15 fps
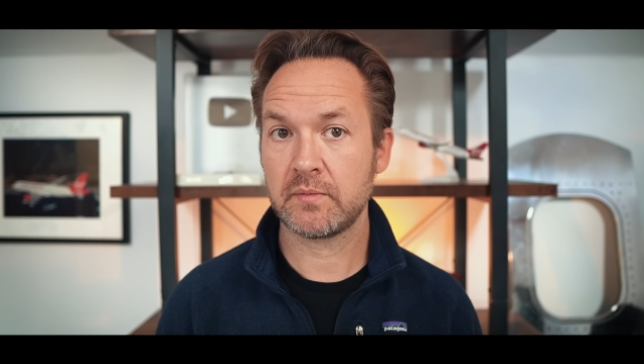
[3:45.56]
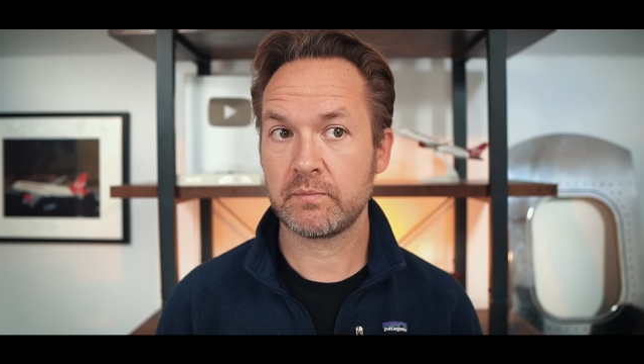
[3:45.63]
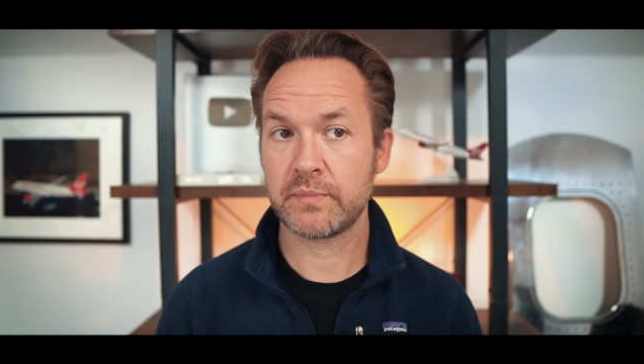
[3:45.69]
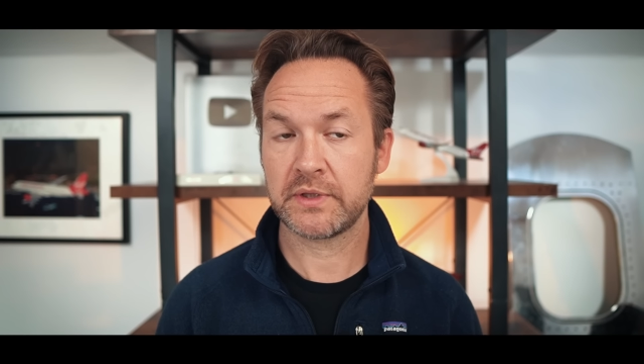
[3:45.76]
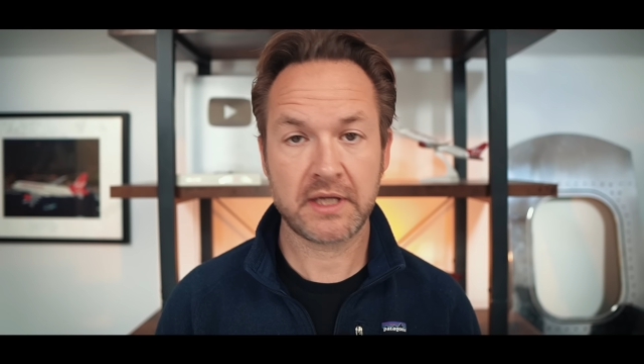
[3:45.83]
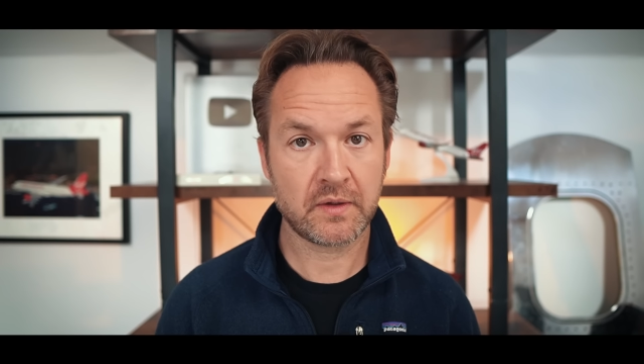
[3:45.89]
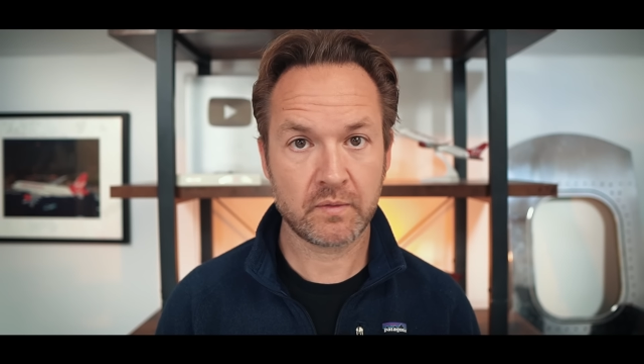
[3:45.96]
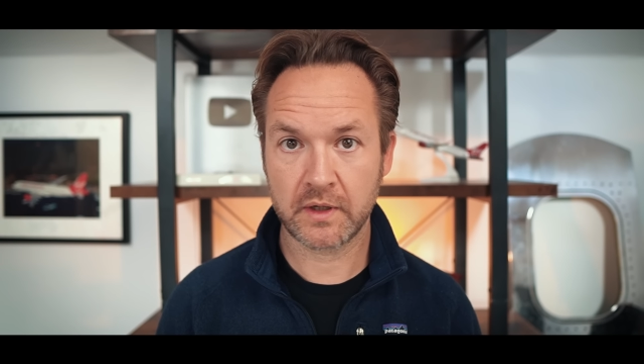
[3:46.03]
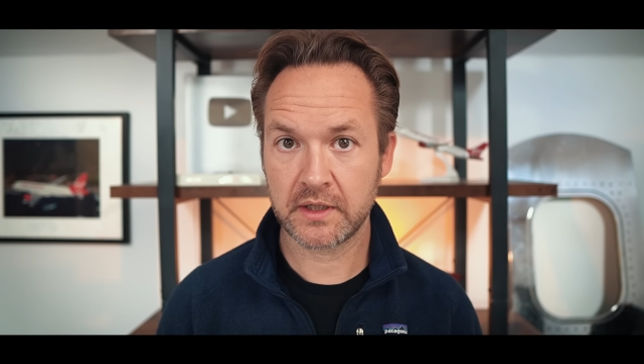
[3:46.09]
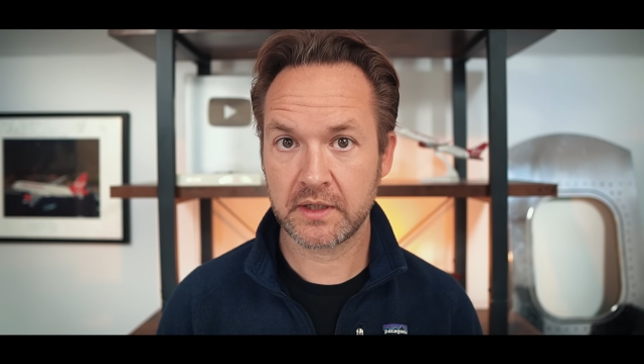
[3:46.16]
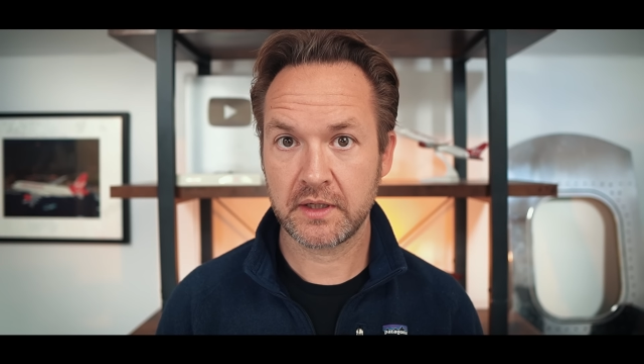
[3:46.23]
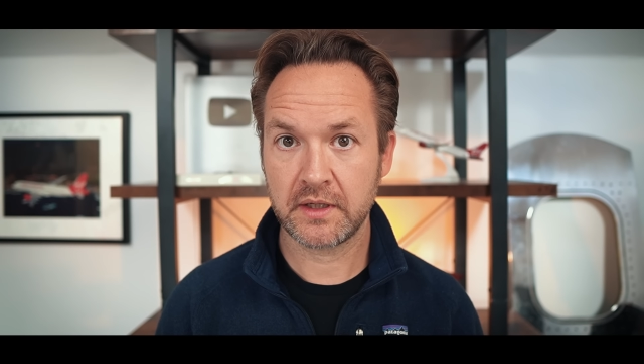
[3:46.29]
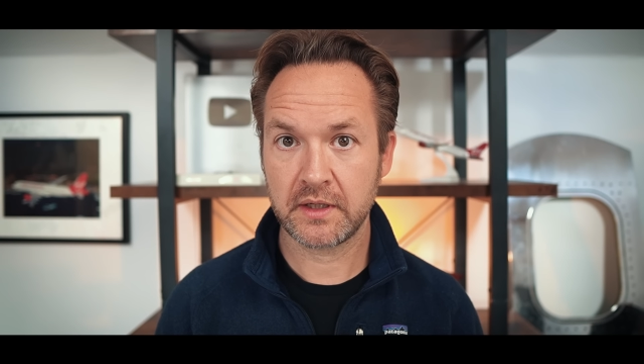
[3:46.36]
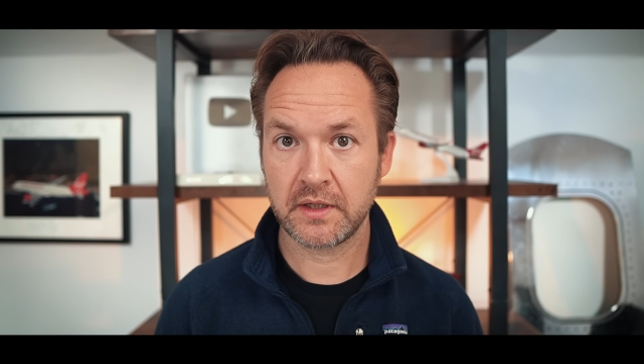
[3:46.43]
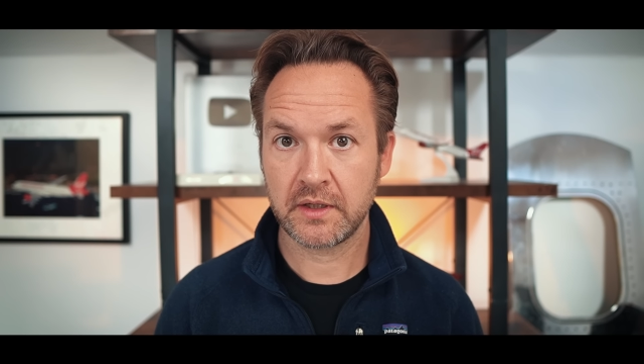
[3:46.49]
But then what?
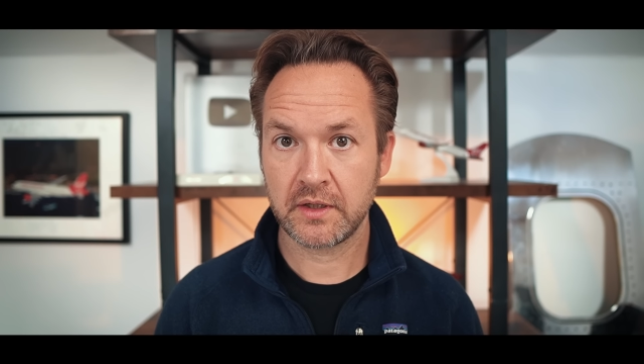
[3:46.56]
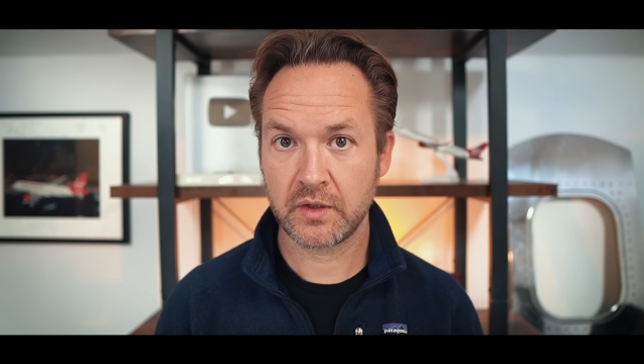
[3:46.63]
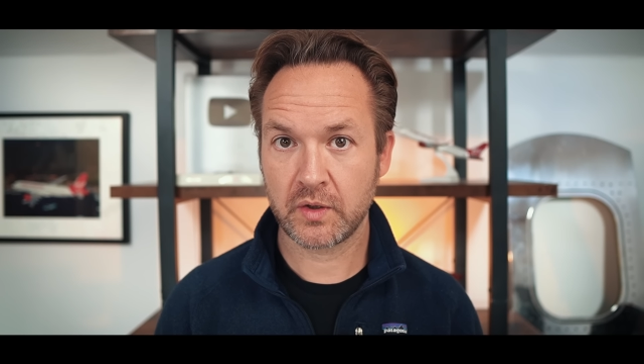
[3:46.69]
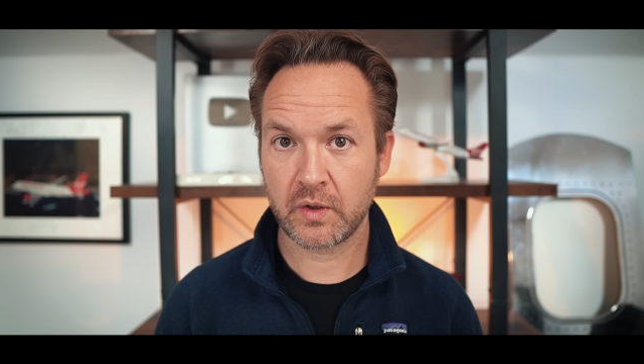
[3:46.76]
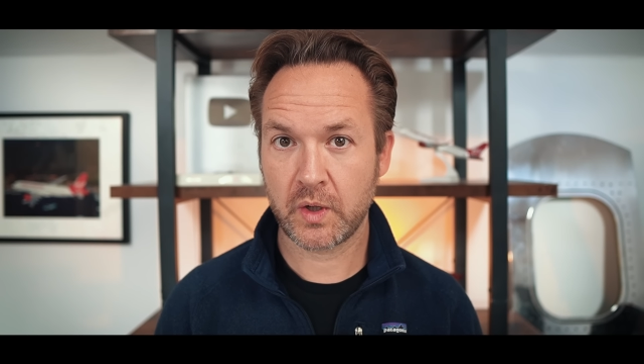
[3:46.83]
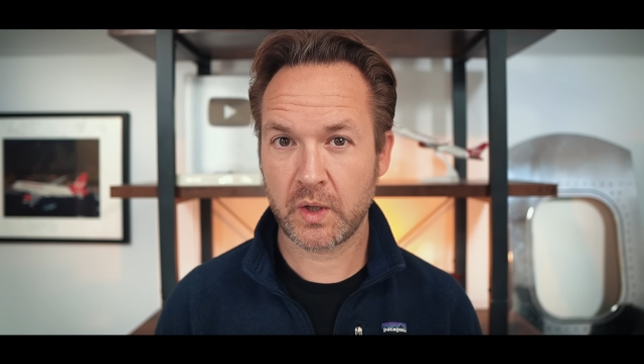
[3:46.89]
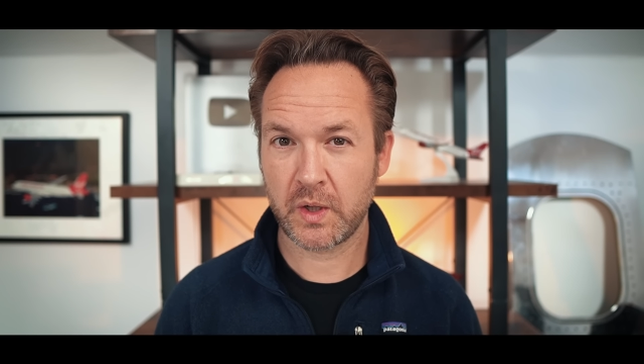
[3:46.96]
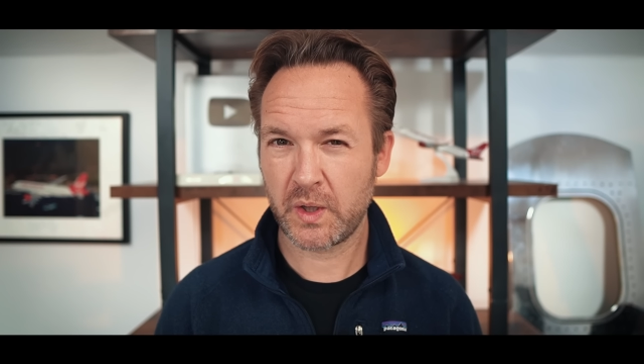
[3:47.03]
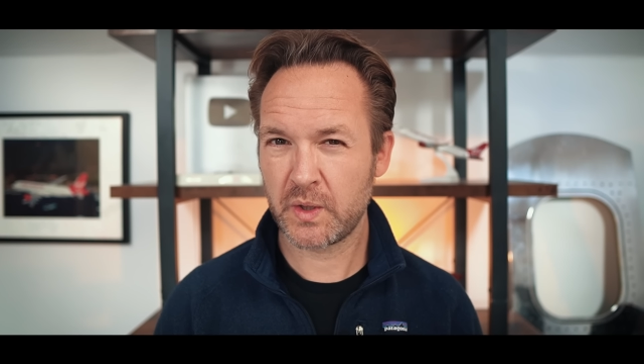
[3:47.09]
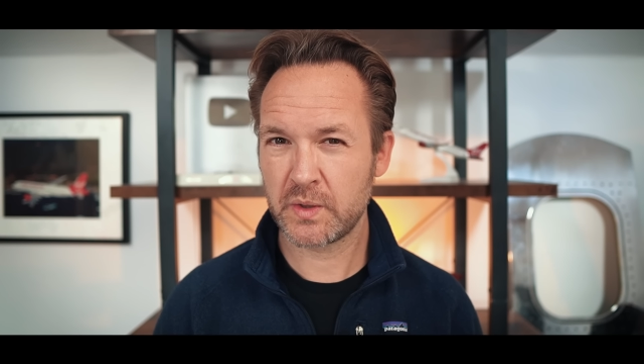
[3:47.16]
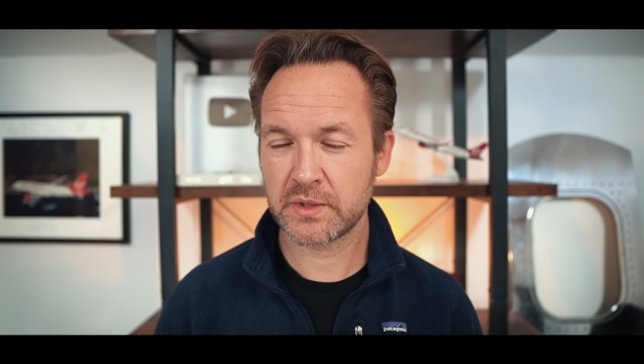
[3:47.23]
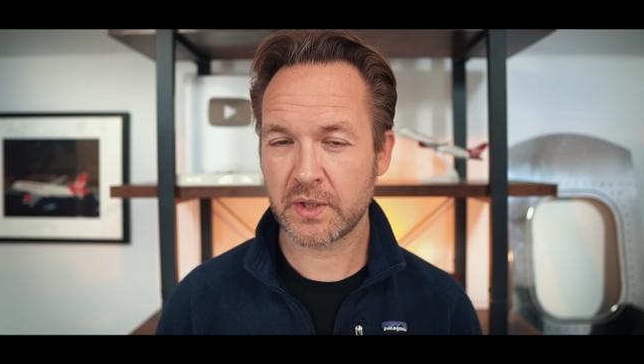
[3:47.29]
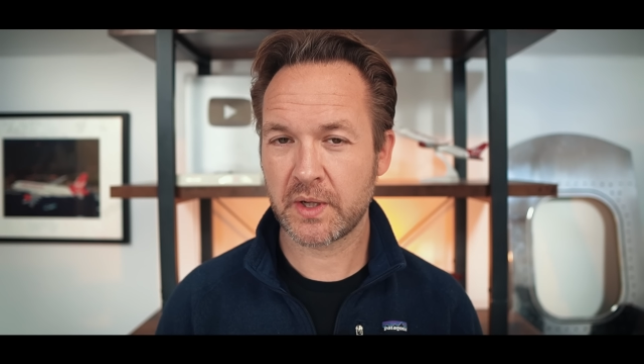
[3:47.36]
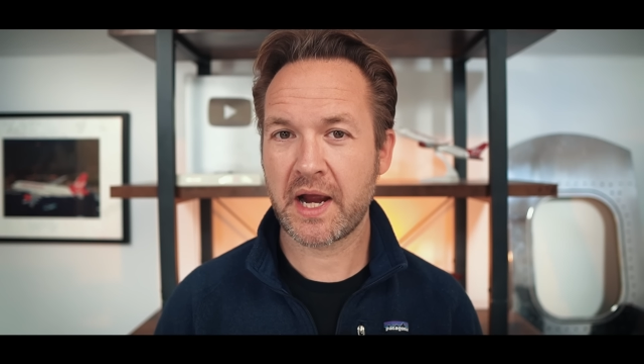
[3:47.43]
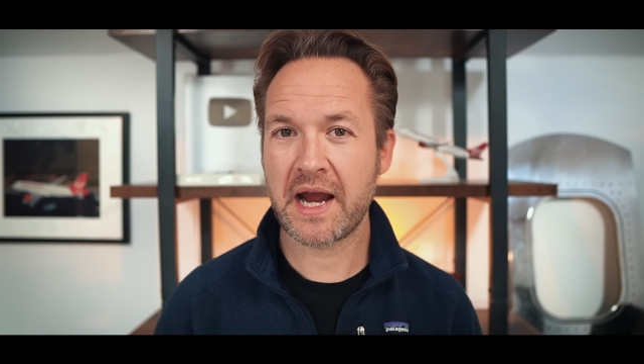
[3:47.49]
Your
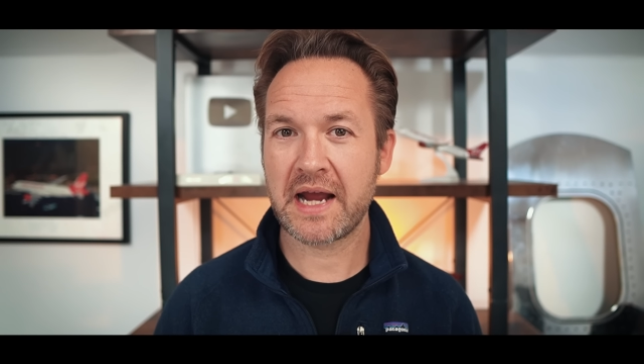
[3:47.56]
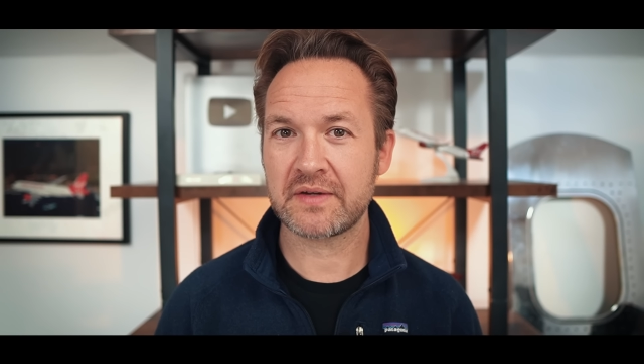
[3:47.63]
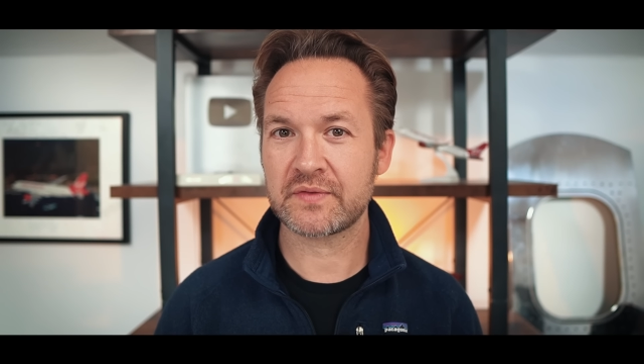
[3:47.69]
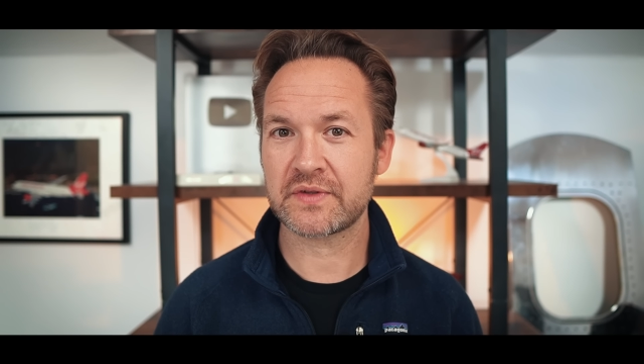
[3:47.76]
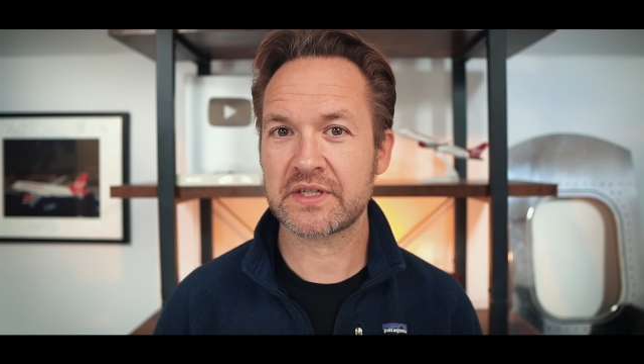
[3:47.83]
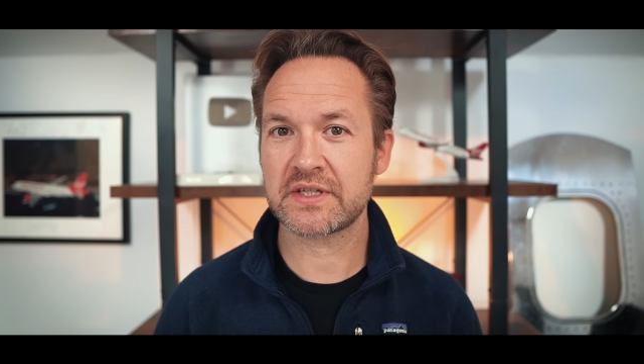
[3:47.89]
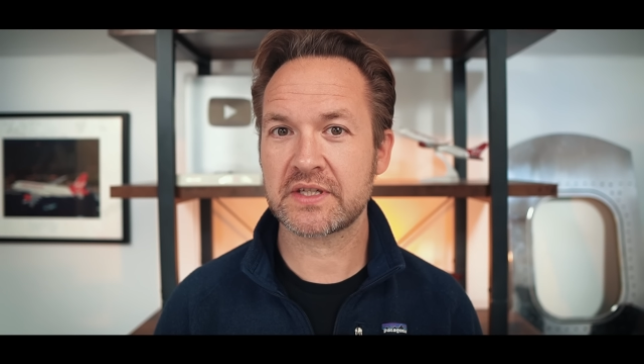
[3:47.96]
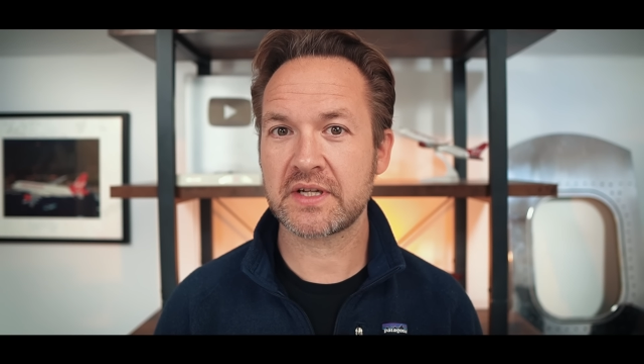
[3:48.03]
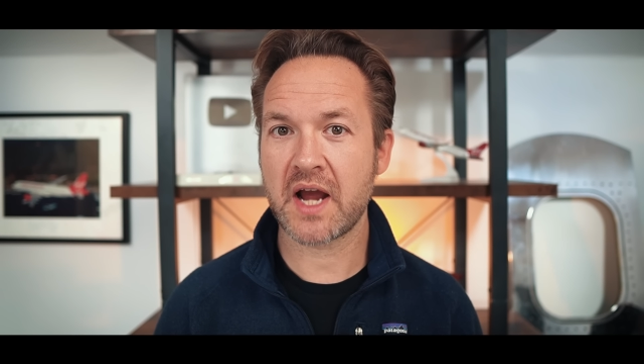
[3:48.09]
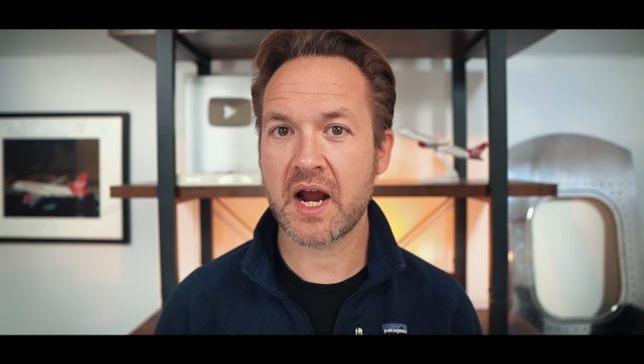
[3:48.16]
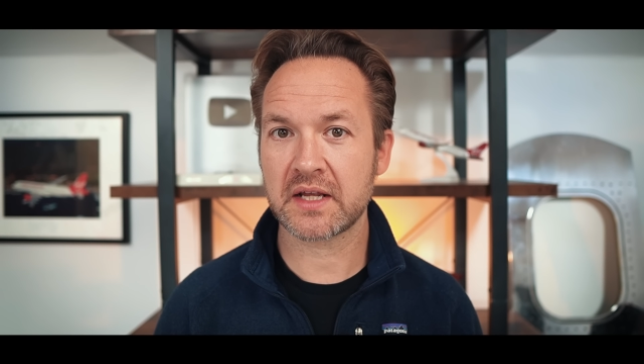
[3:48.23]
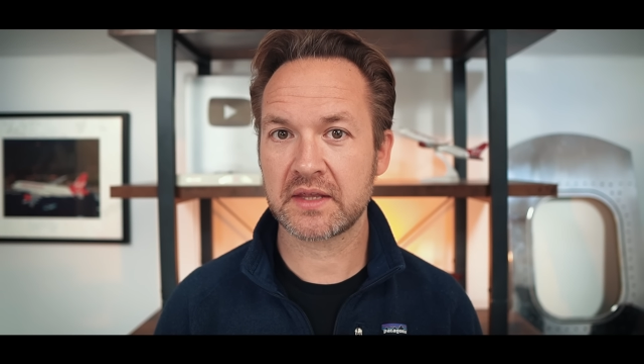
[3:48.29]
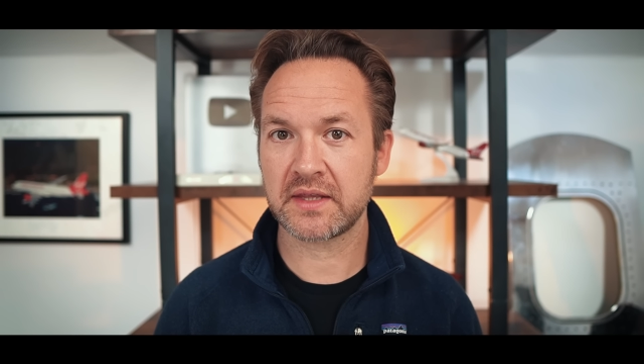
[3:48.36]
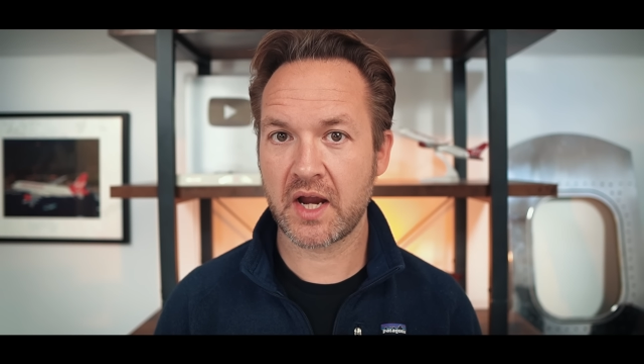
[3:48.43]
clothes are kind of stuck